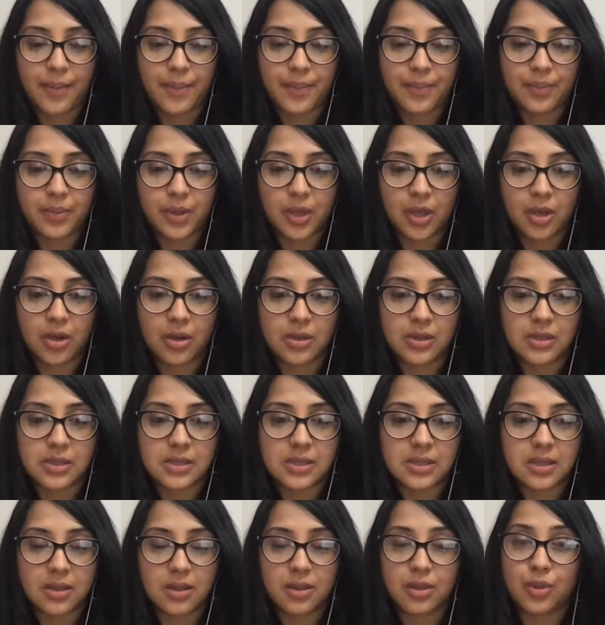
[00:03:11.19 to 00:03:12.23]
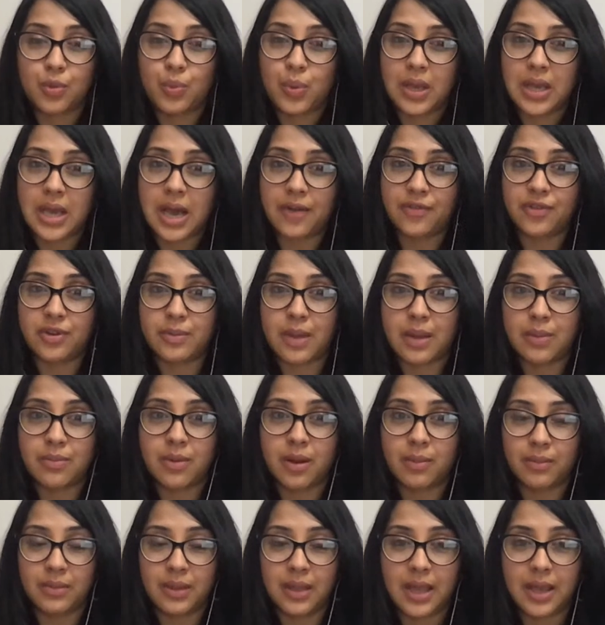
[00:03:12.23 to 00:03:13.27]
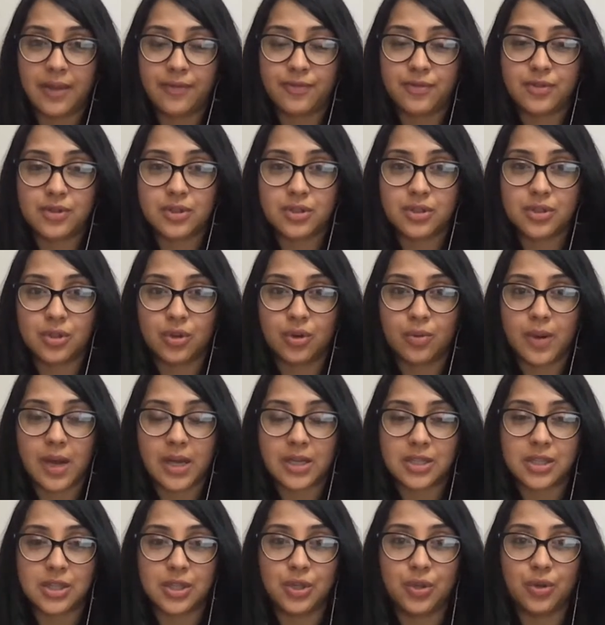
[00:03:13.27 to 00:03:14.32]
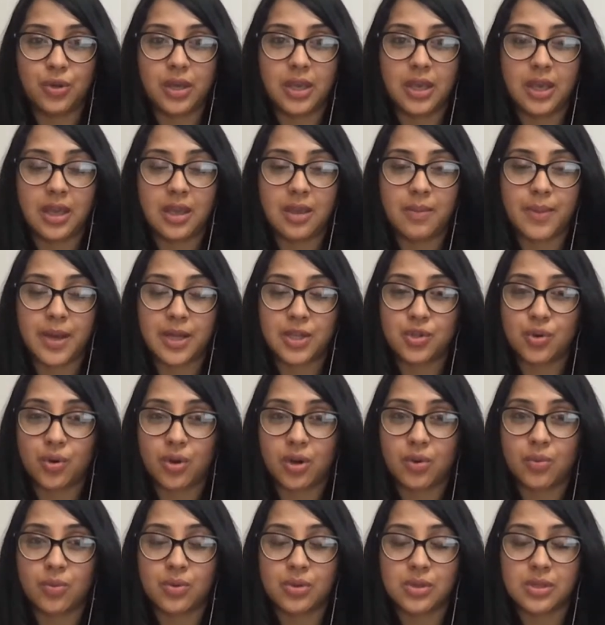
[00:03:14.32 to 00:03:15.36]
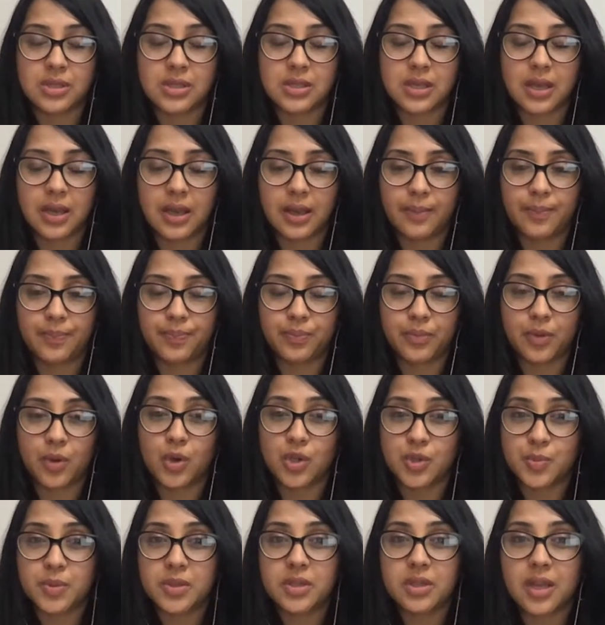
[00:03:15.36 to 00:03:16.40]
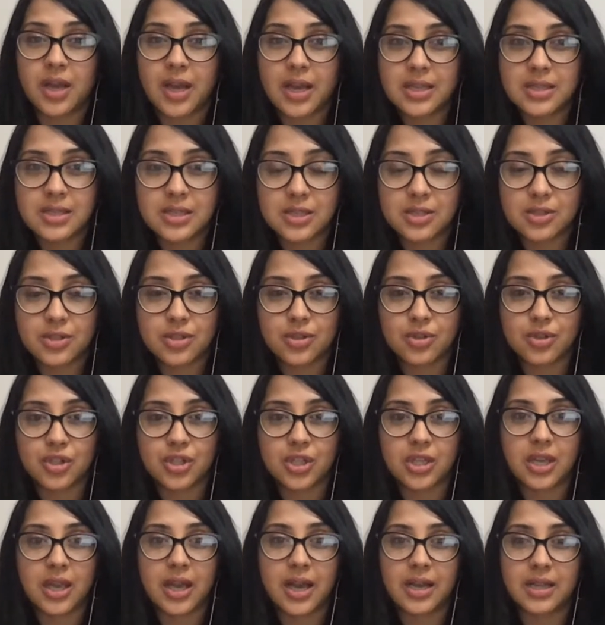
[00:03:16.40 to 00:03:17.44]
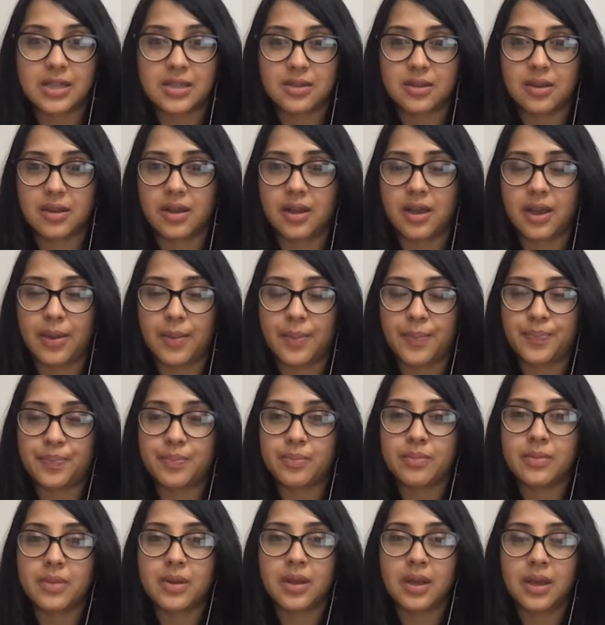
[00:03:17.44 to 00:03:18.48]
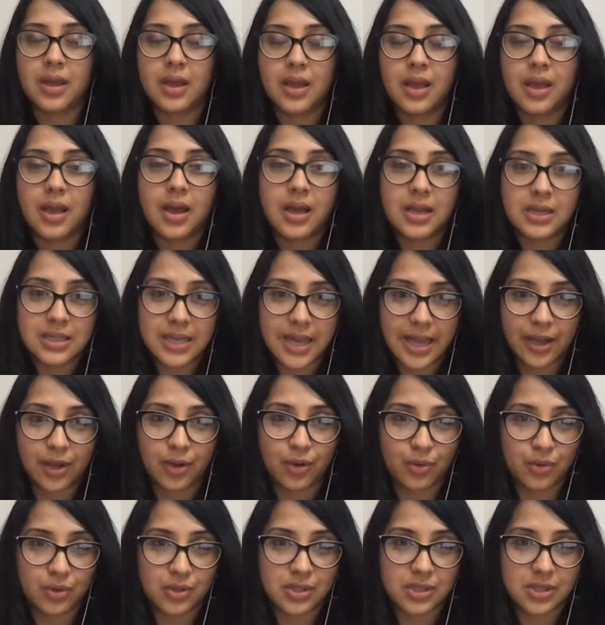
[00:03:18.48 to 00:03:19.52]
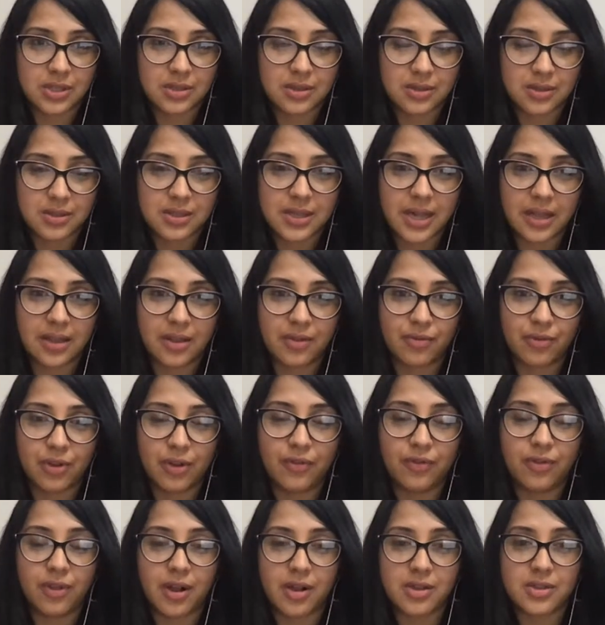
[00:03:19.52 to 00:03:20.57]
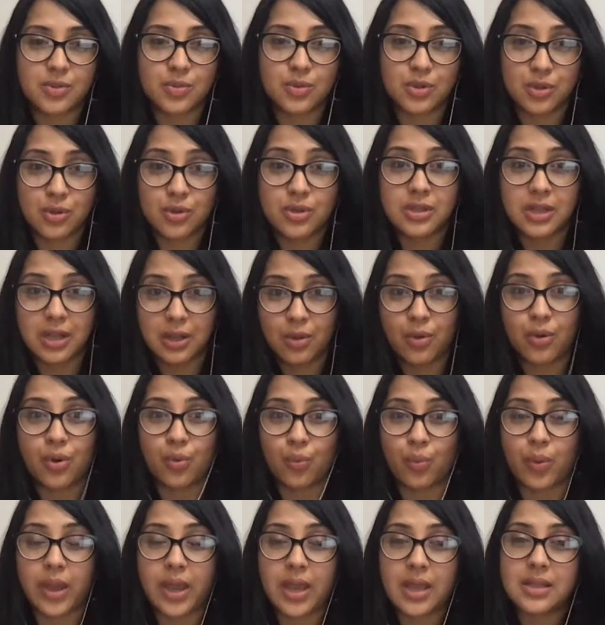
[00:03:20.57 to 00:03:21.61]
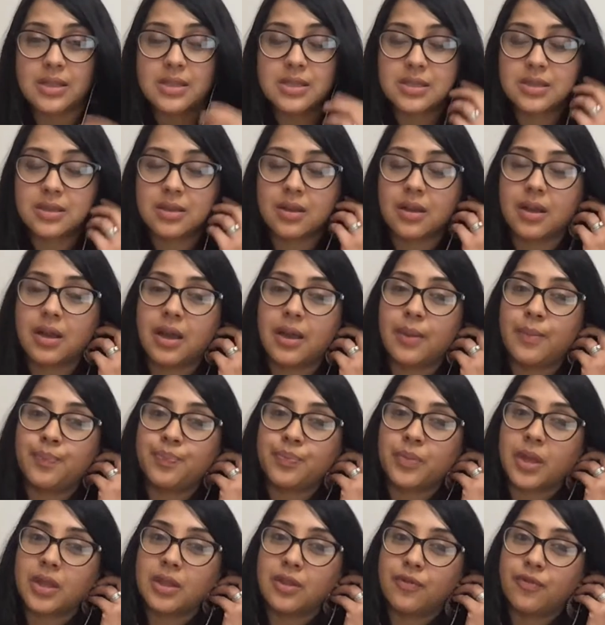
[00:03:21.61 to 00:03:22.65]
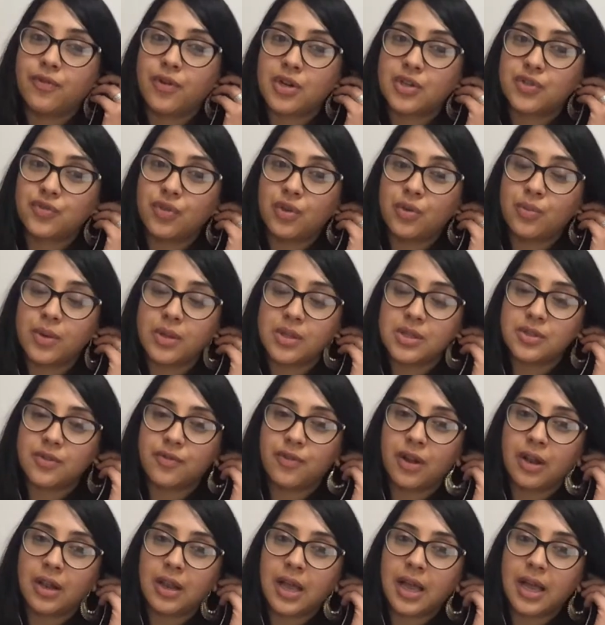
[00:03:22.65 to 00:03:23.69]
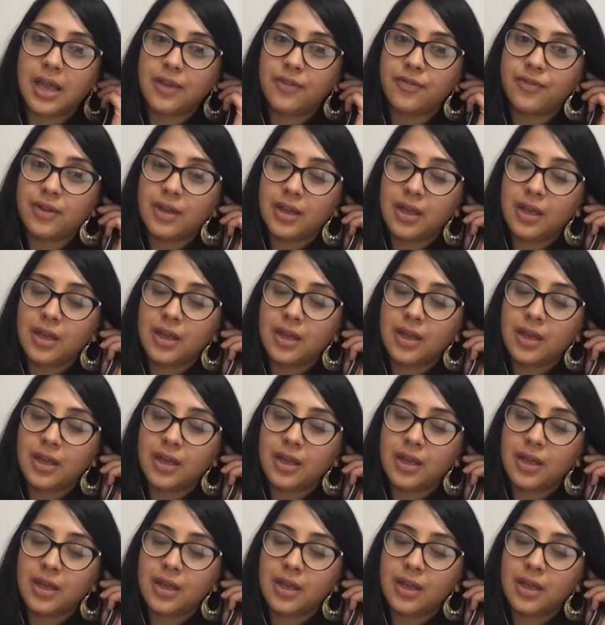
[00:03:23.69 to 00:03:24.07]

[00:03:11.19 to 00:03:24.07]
Because the week after my mum left to go back to the UK, my daughter was hospitalised. So she had undiagnosed silent reflux, was losing a lot of weight in the first few months of her life.